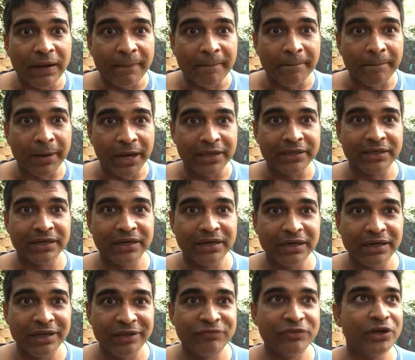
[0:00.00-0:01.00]
But
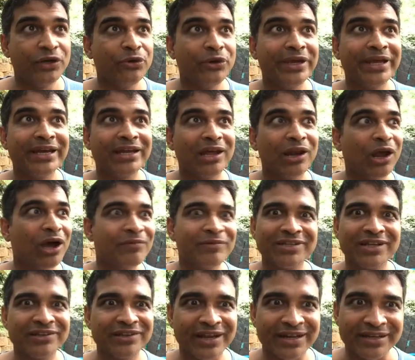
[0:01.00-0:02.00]
if you're doing it along
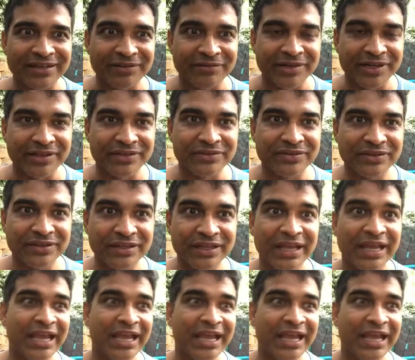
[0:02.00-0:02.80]
with other activities,